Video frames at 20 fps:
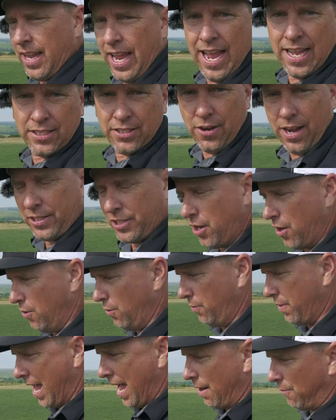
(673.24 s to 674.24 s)
Yeah, so I
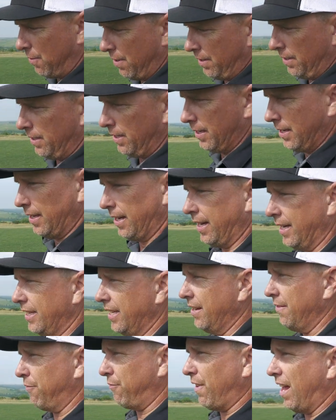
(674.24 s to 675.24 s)
towed that one and it
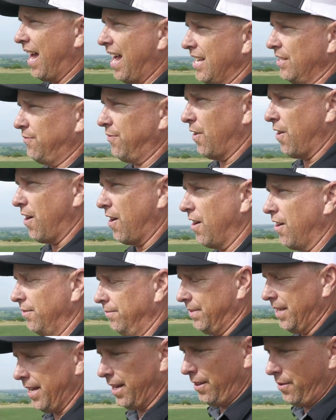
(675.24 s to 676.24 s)
didn't fly as
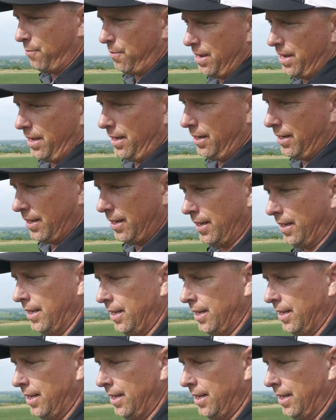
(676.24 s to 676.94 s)
far into the wind.